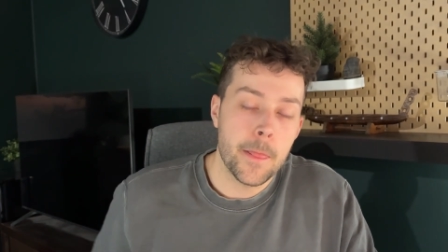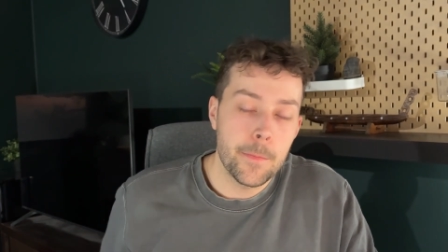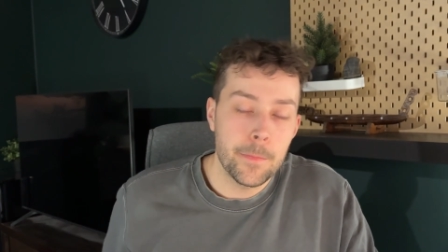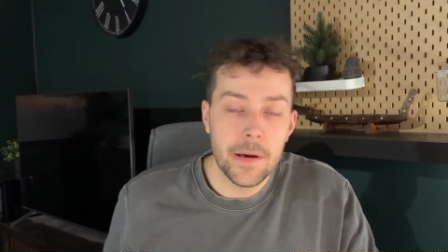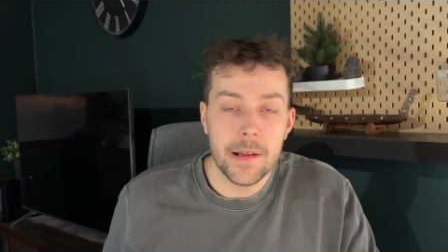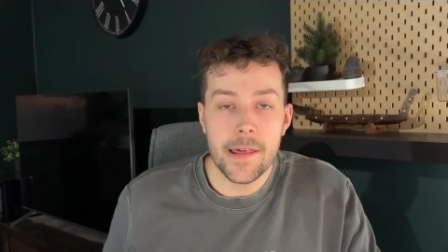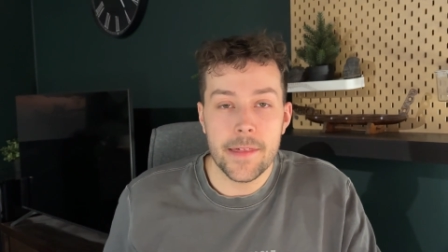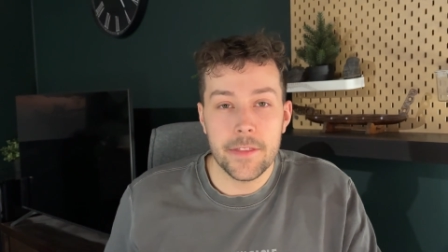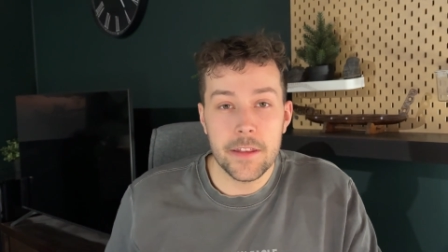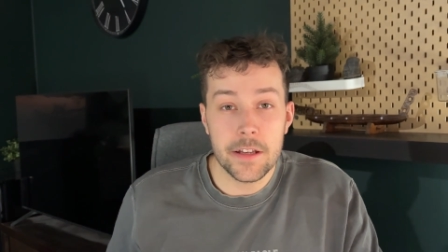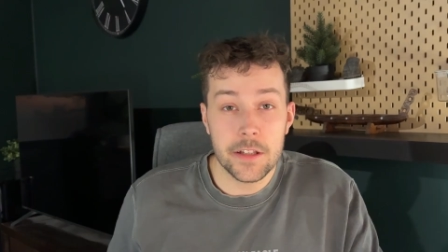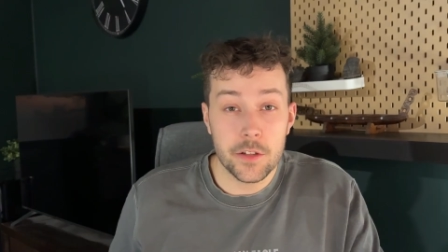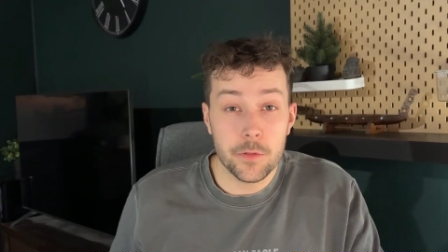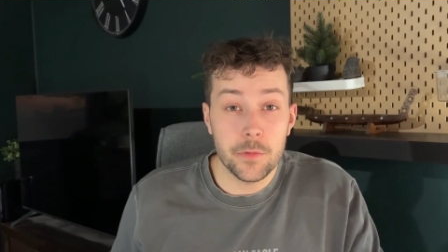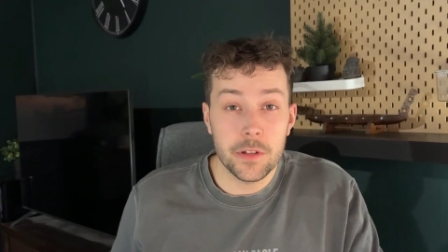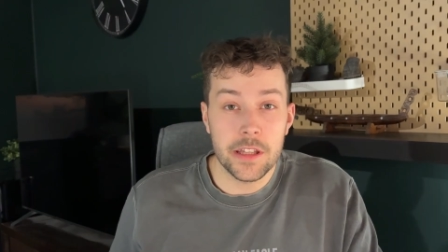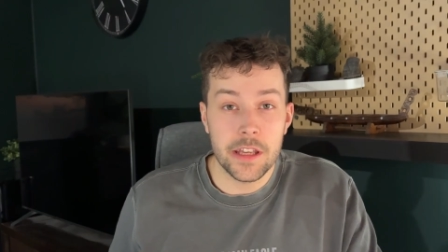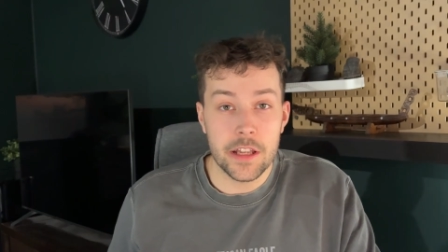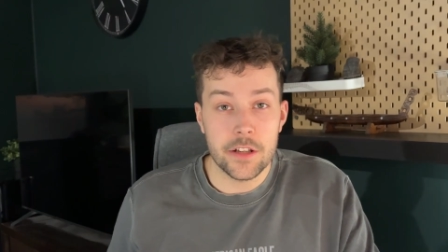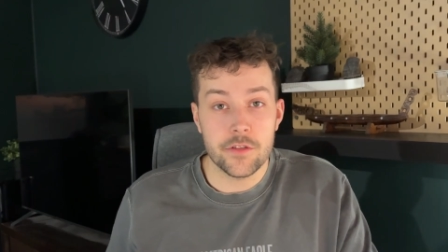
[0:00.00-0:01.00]
But I think it's a
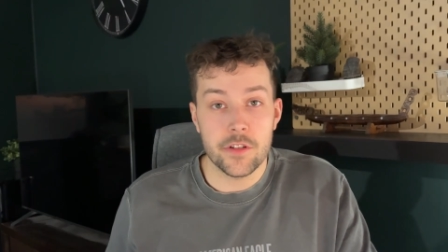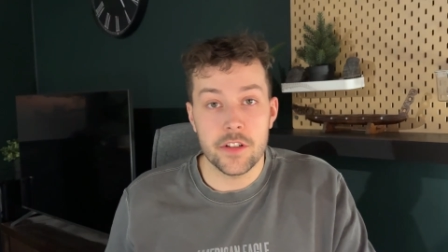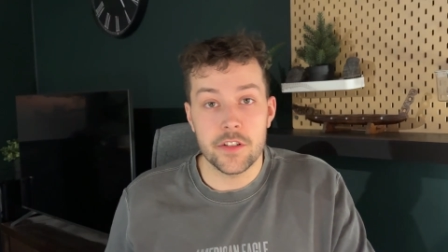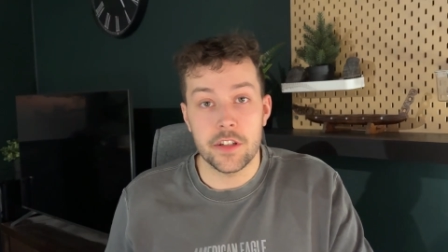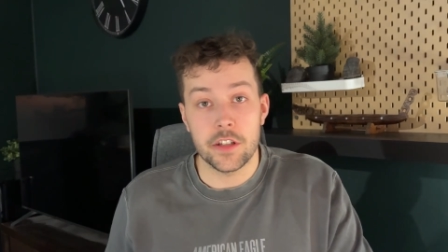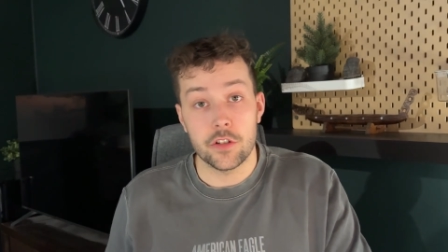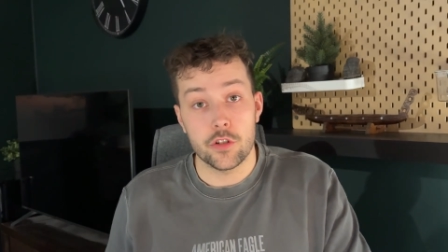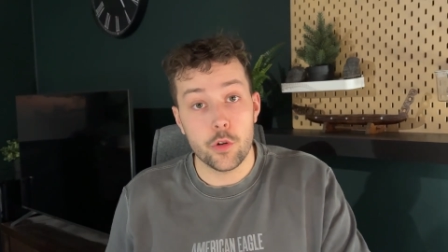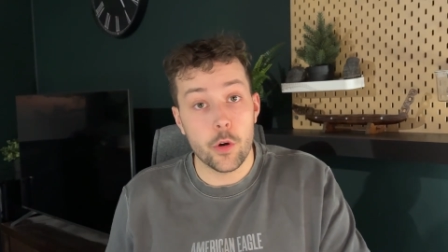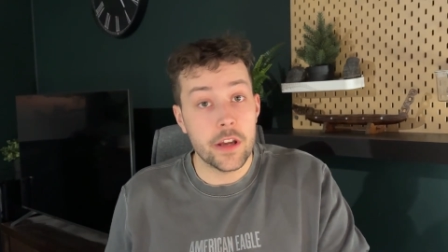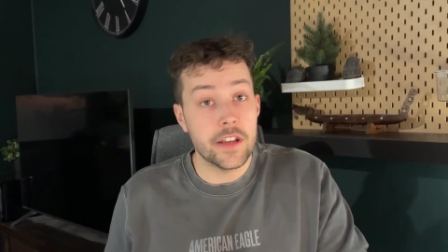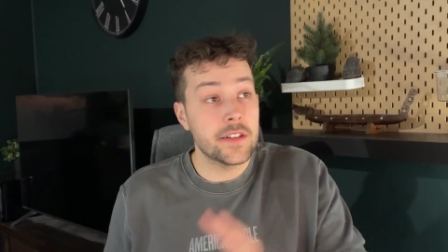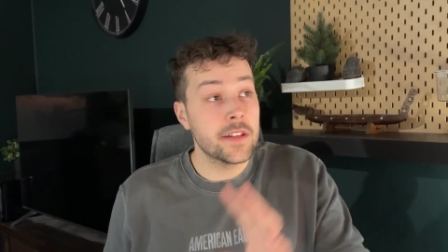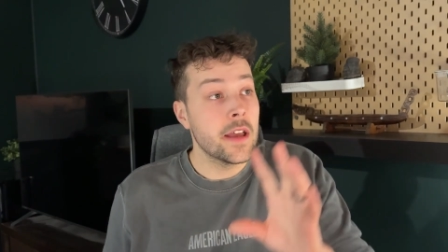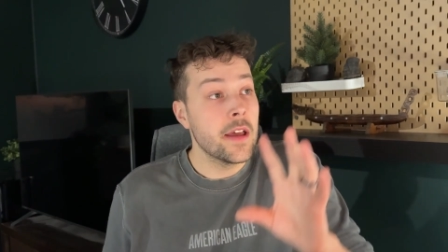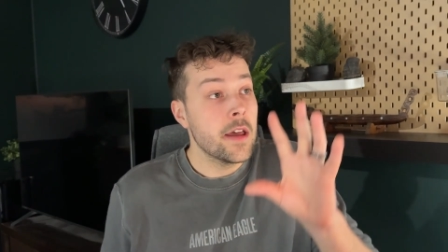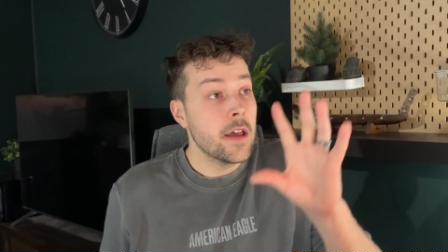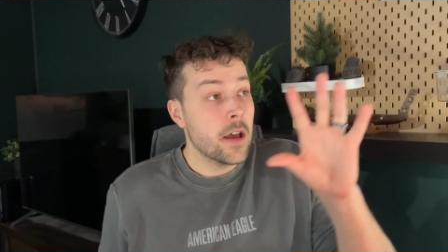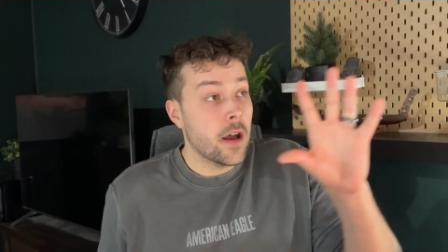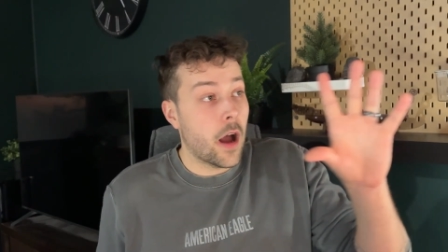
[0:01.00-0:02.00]
really interesting
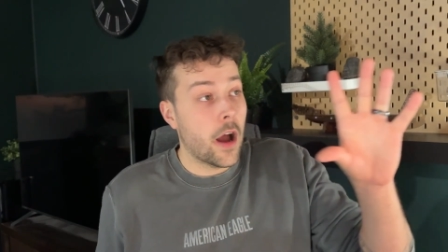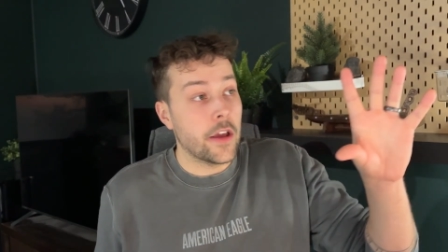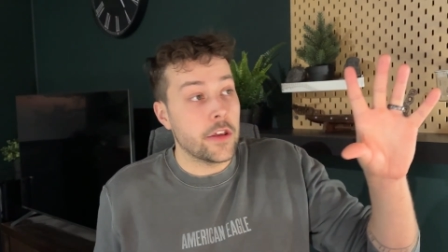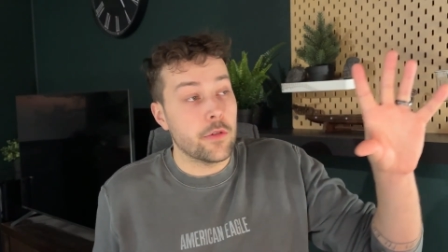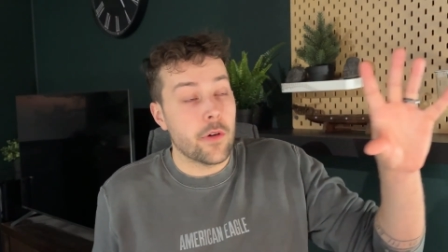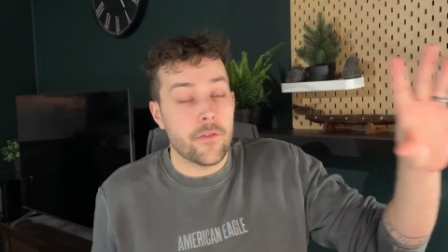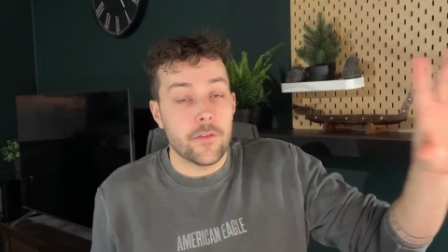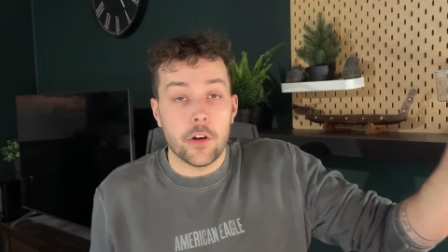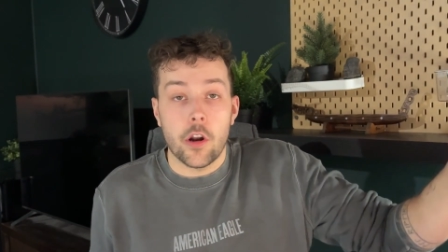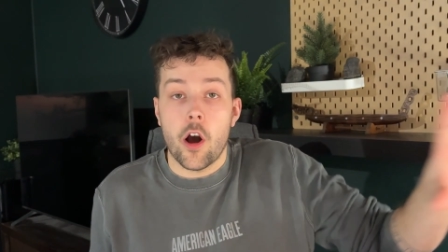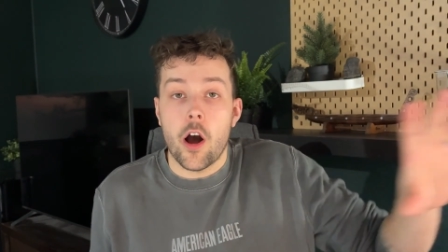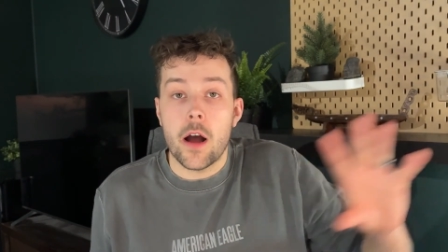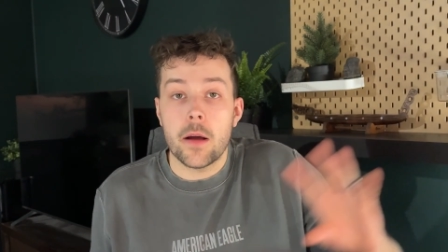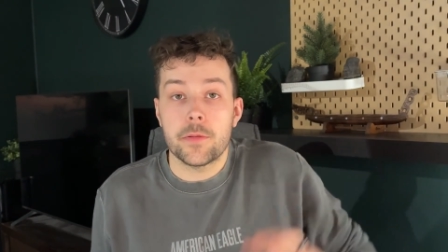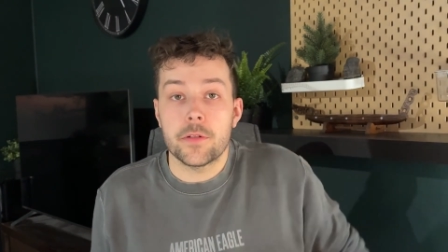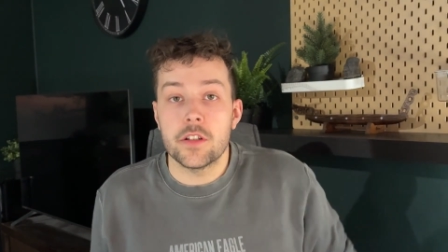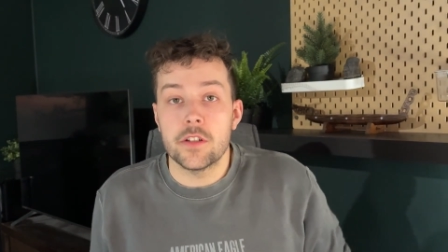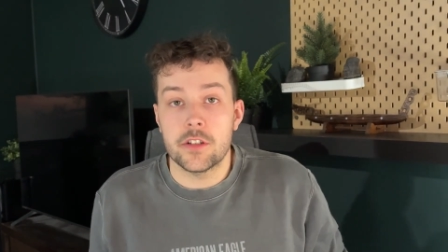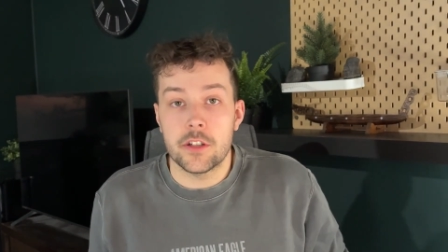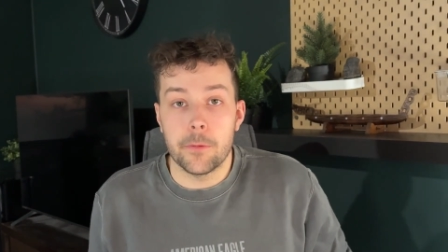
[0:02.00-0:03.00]
choice. You have an
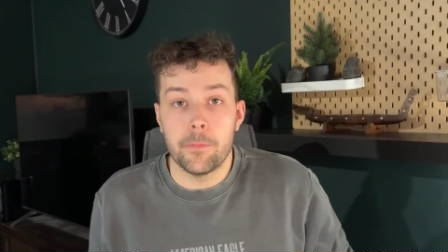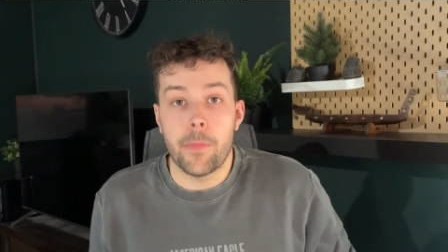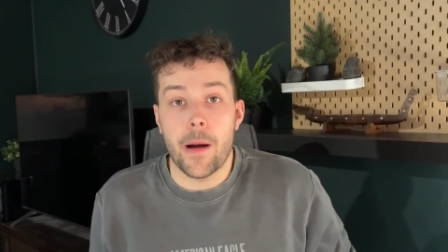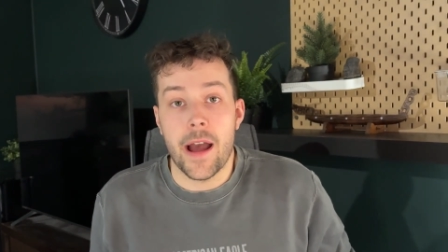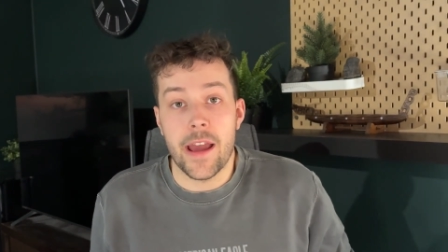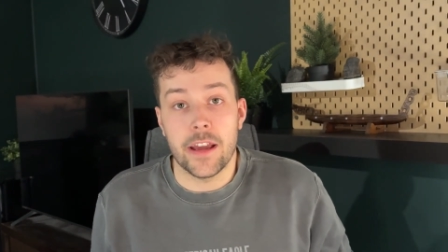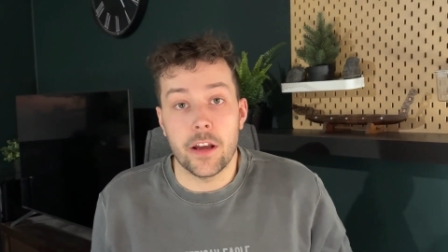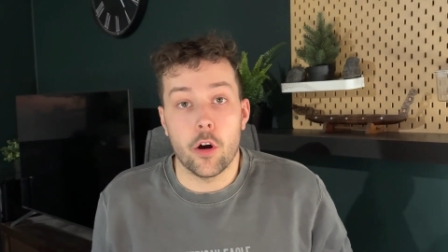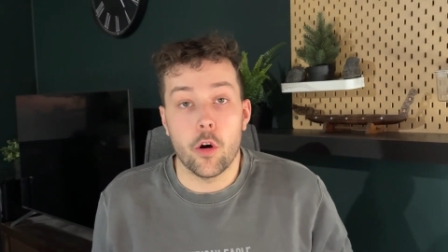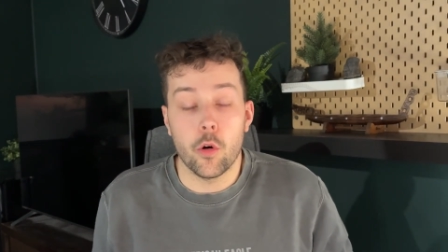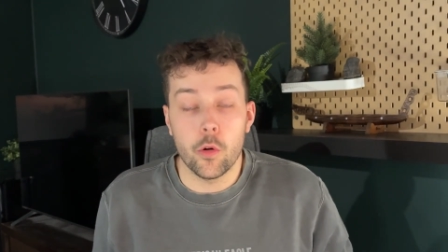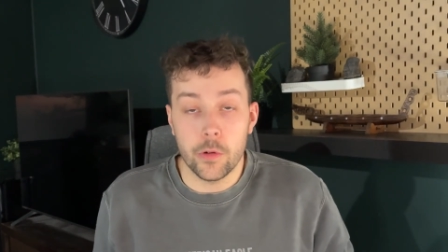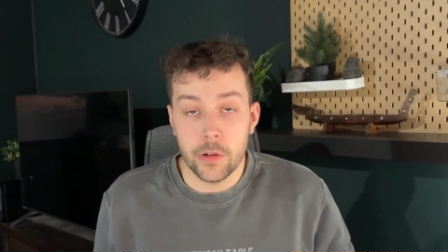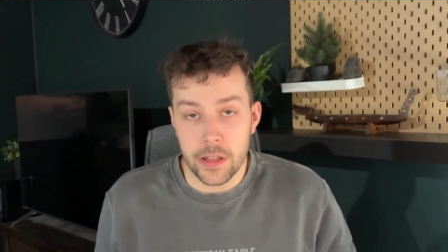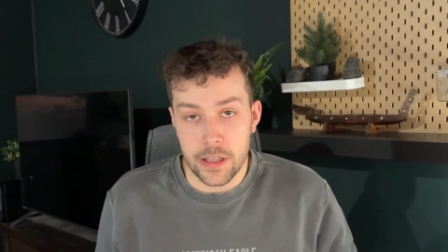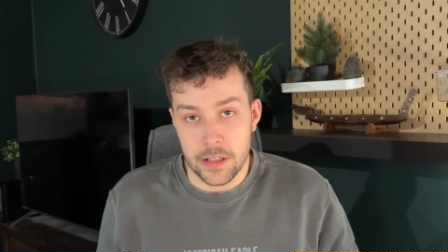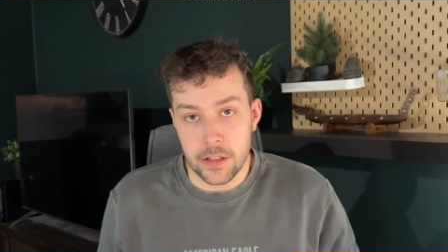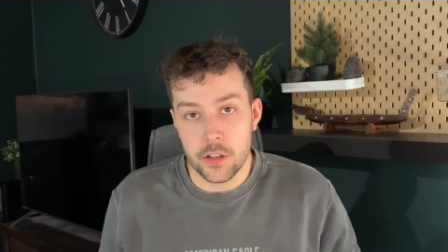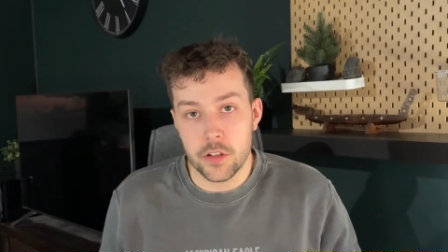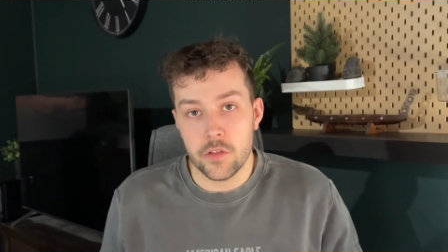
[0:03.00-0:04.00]
option to buy a whole
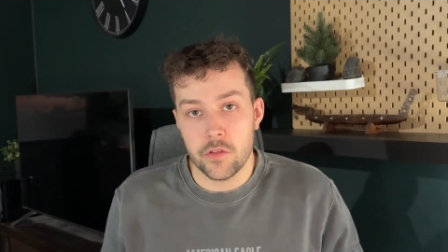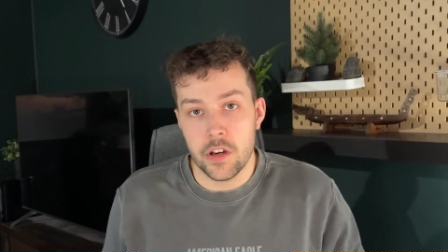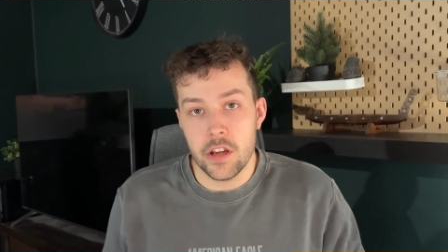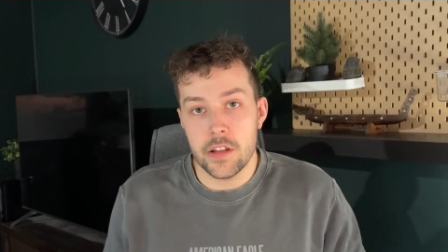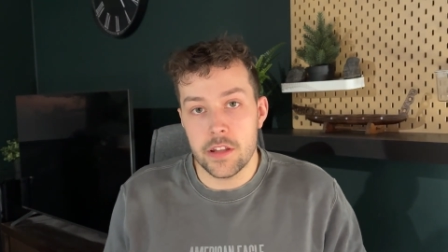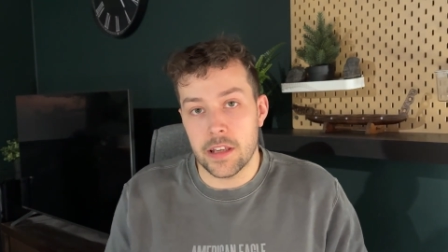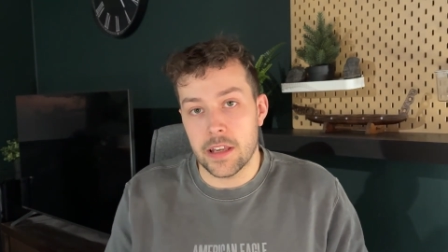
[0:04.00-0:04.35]
industry,